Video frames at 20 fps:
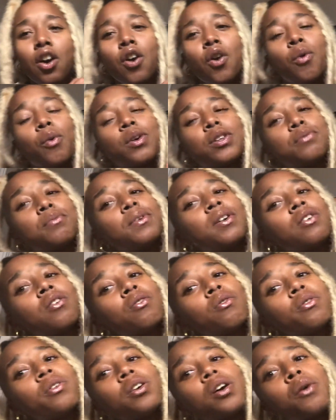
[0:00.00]
what's been
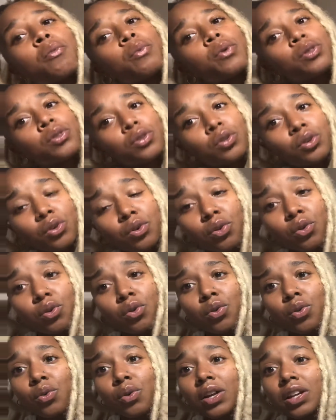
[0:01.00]
going on with
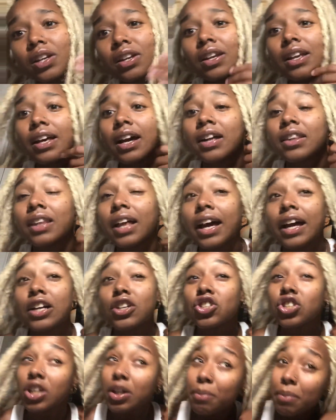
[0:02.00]
you? And unlike
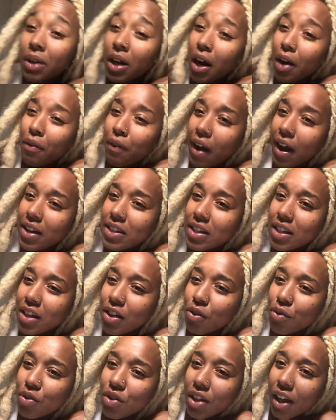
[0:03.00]
Gemini rising,
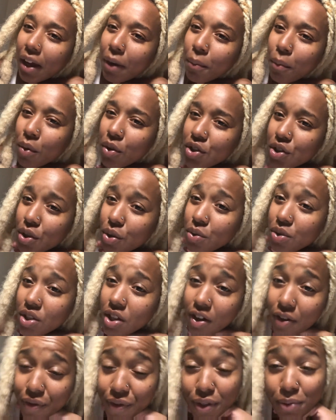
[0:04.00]
who's like more so
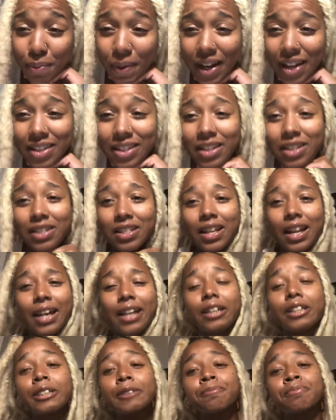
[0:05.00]
surface based, it's
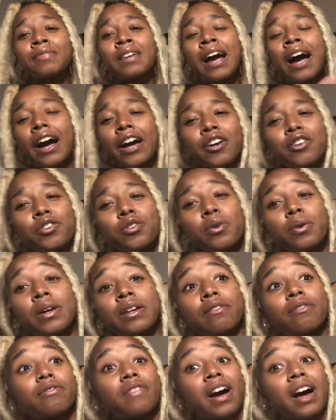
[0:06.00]
like, how you doing?
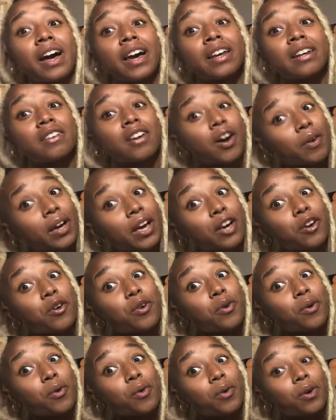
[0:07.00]
Fine. Okay,
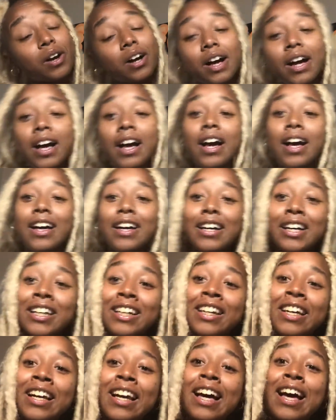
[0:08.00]
cool.
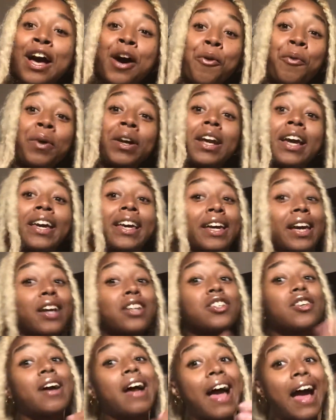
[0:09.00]
When a
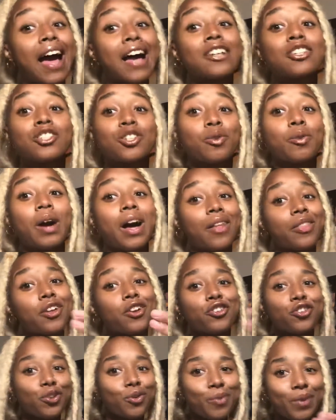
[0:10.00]
Cancer asks you how
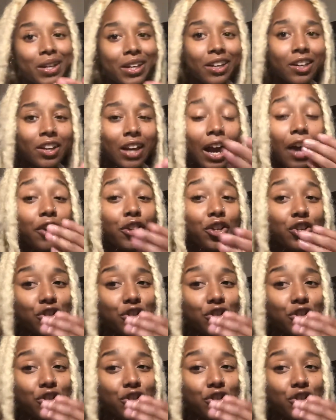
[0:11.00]
you're